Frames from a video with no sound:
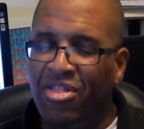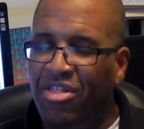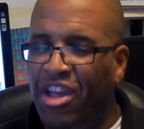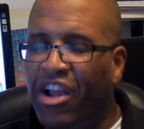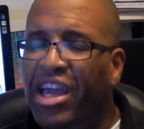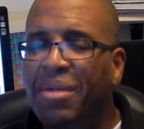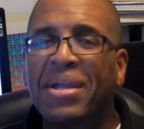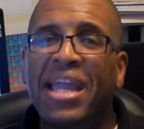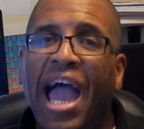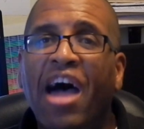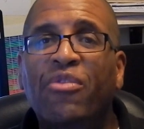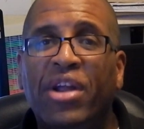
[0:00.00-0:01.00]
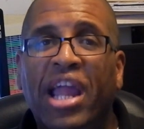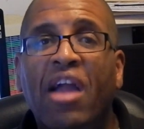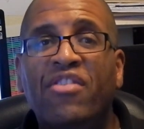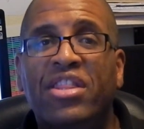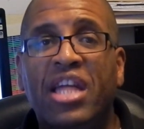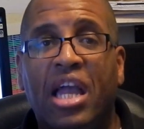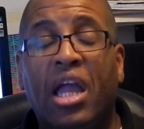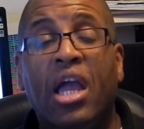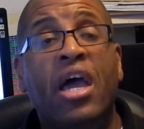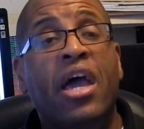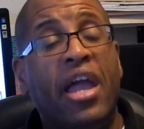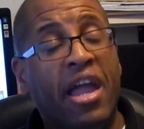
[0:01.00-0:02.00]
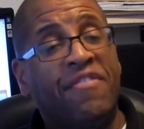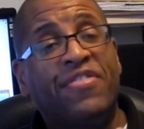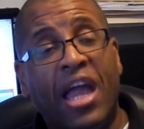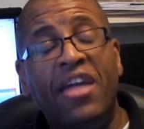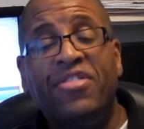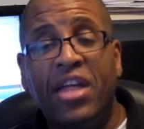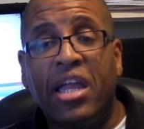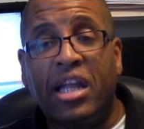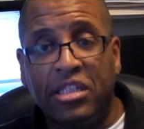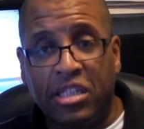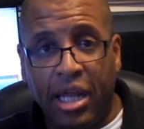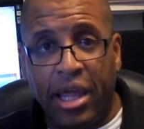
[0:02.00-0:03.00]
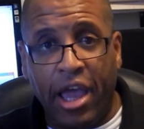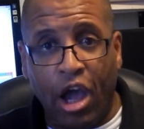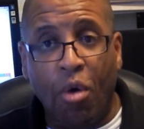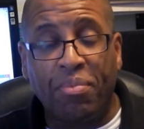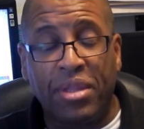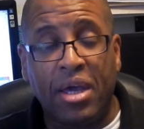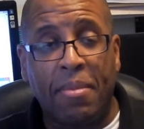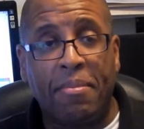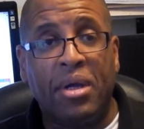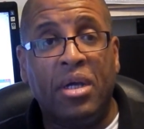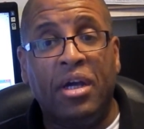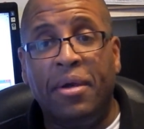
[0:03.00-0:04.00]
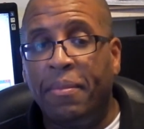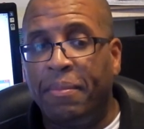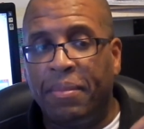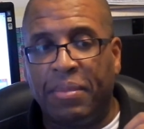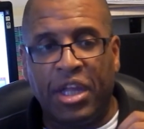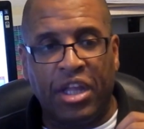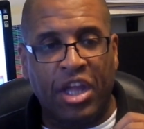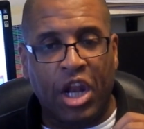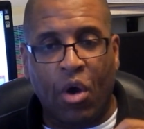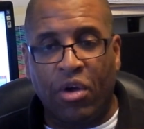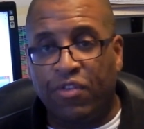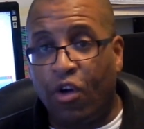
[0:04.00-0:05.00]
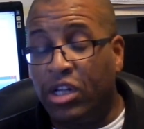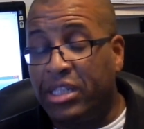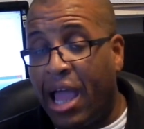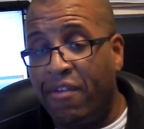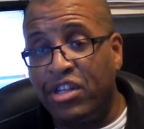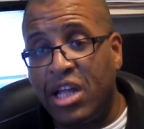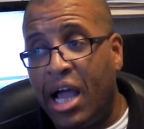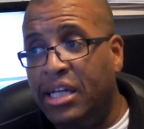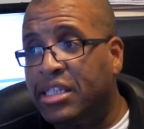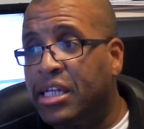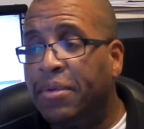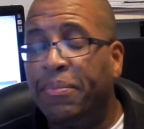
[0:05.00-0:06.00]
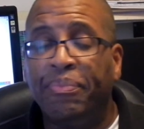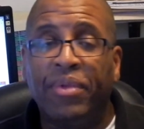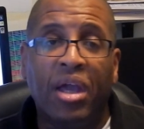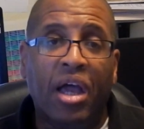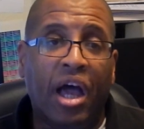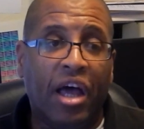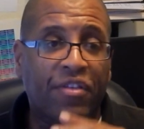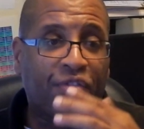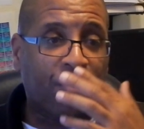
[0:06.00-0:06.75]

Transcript: they're going to be gathering everything. If they think it's going to help them, as far as advertising, as